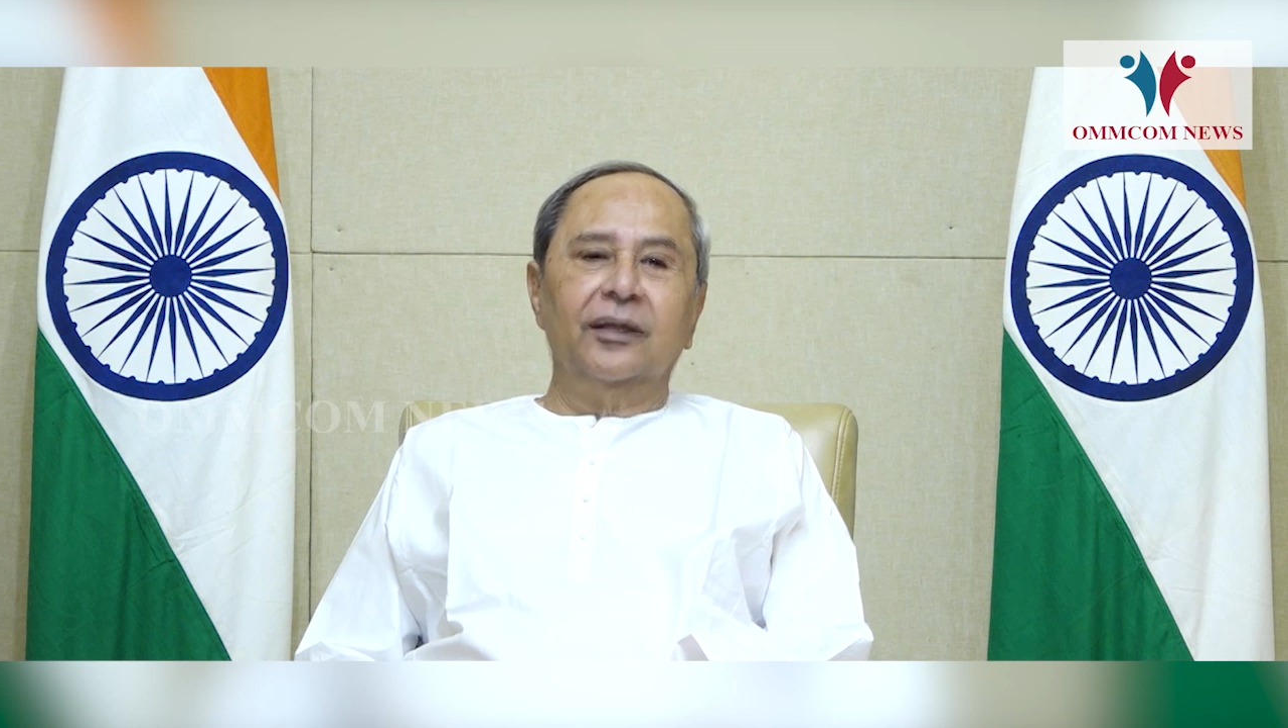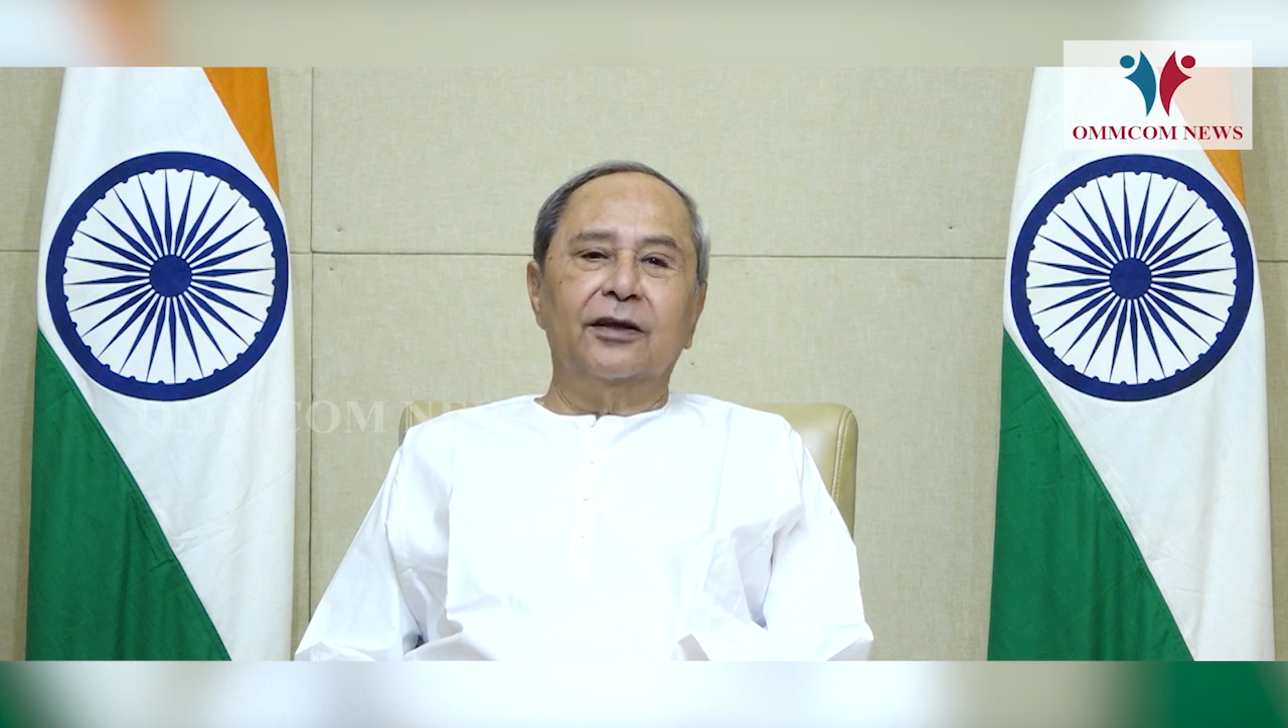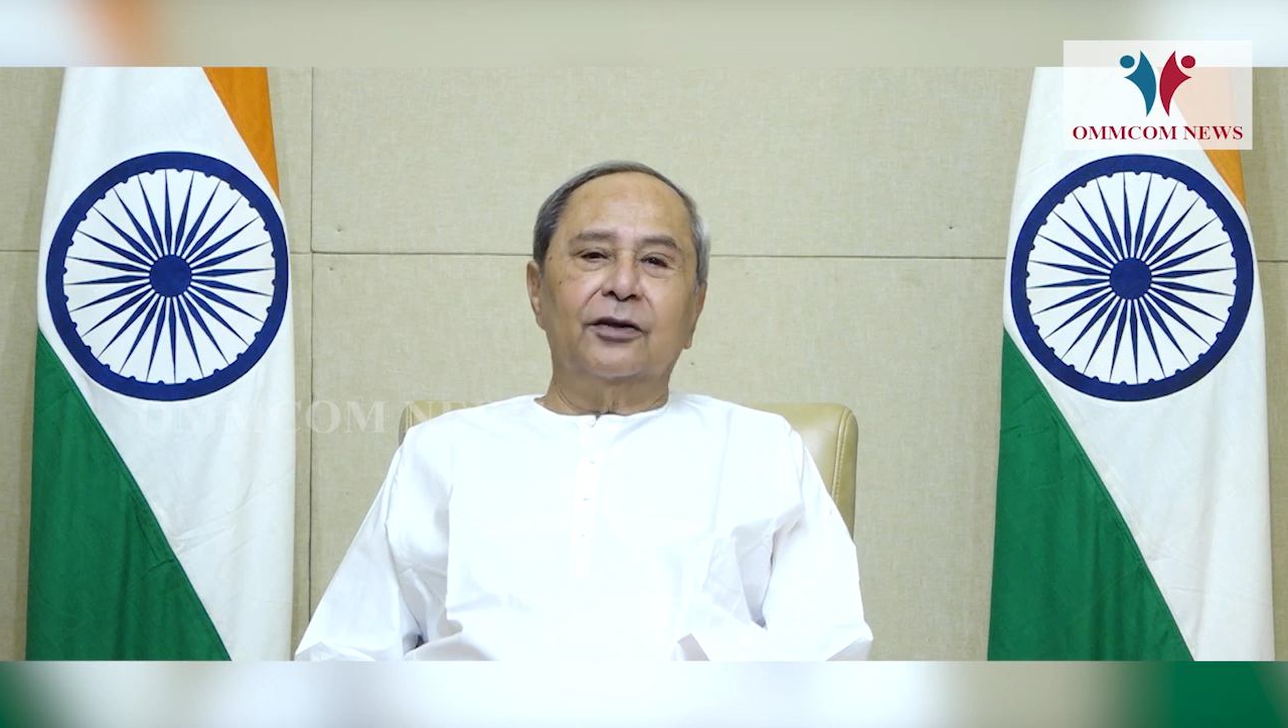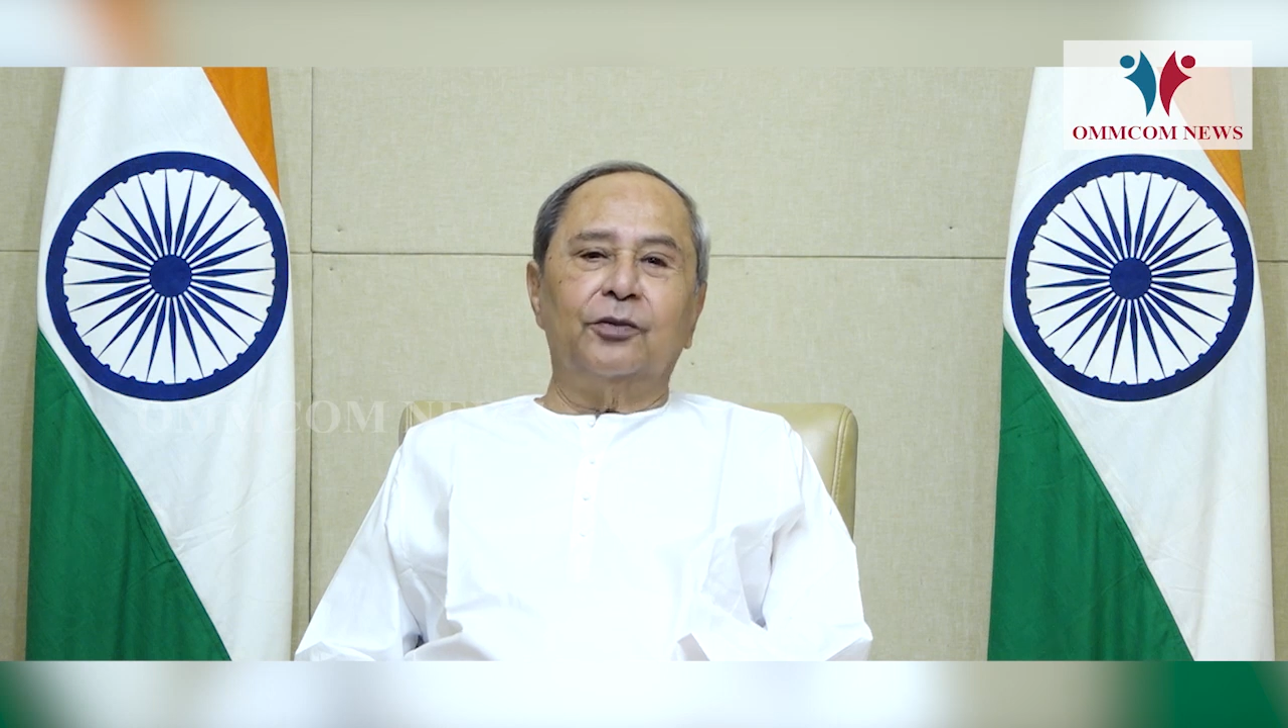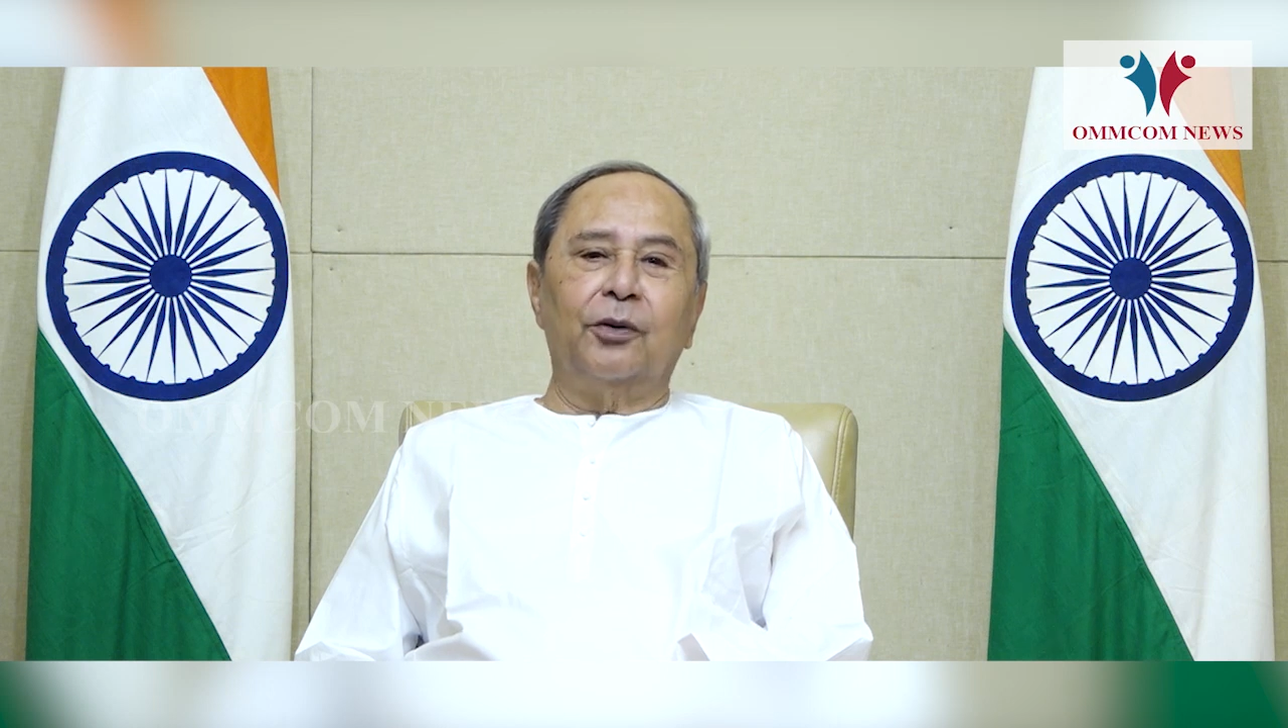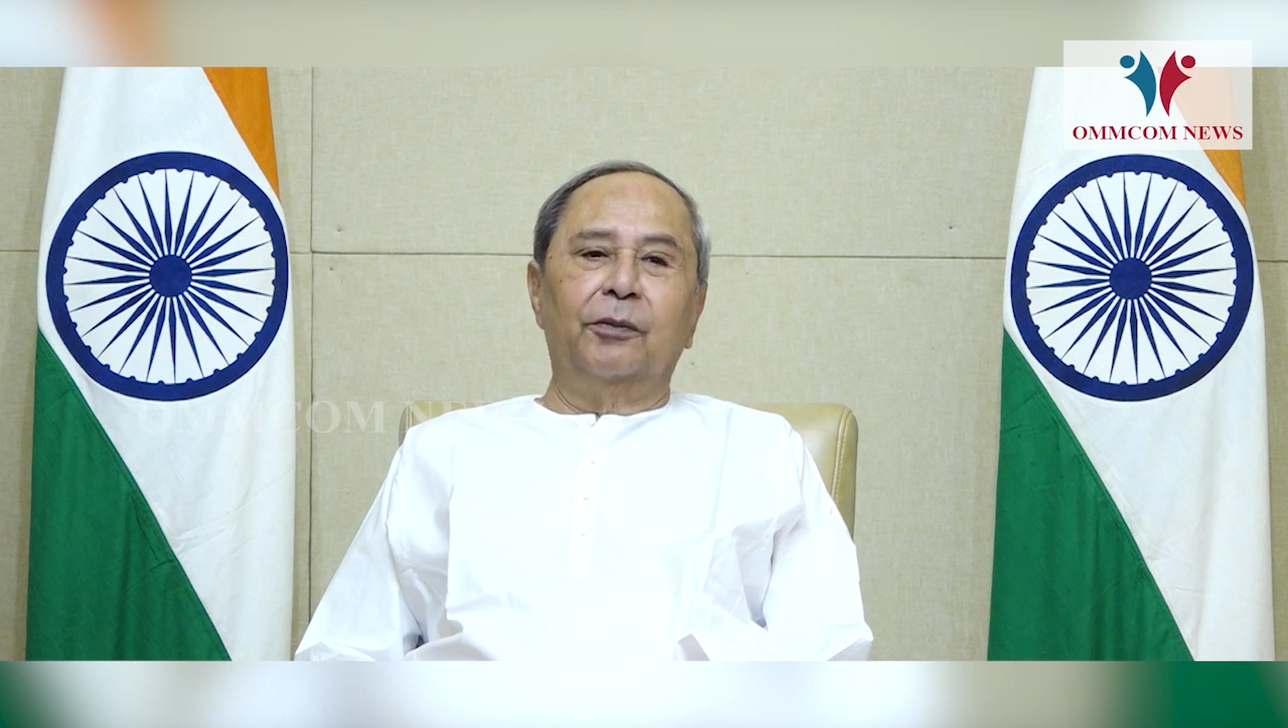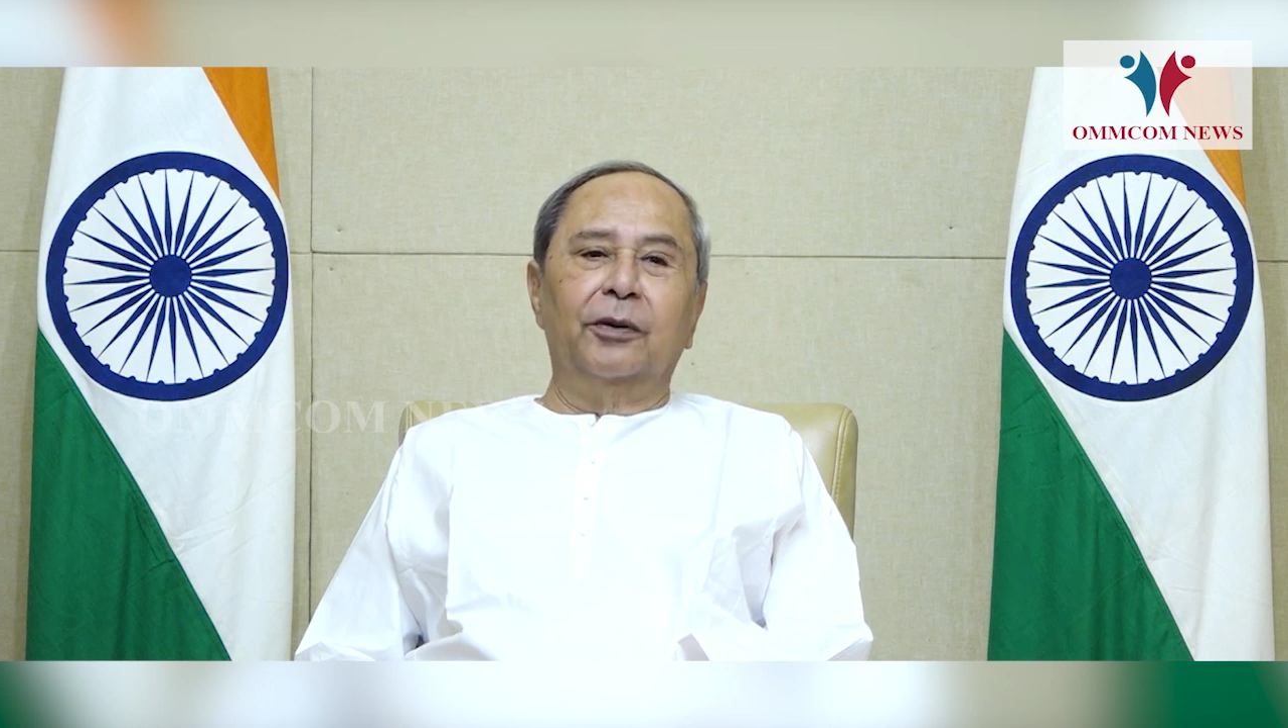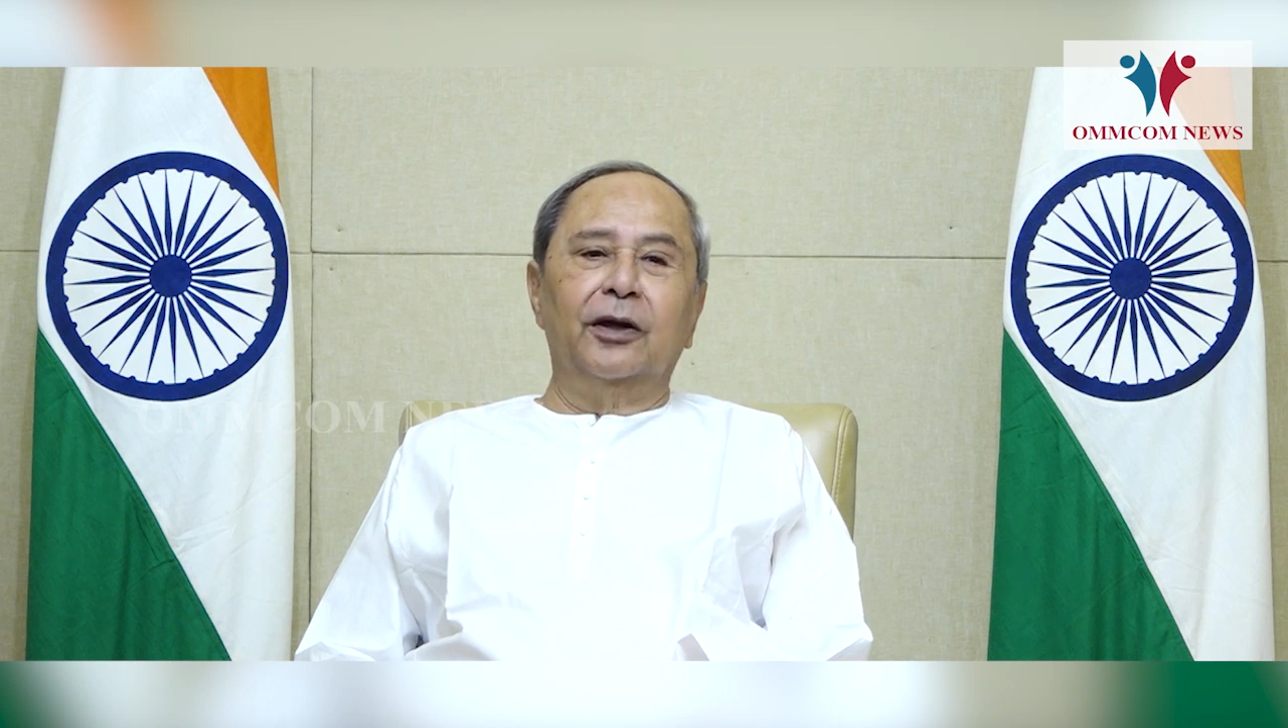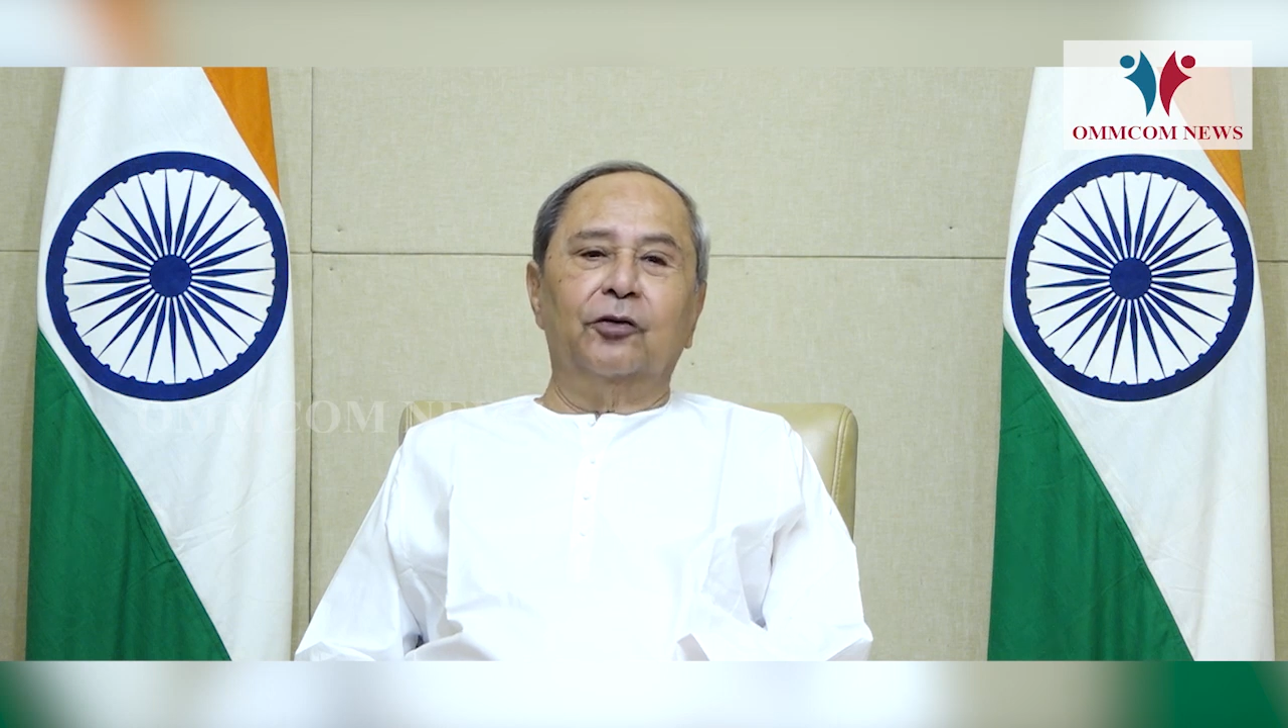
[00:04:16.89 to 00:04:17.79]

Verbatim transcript: This will be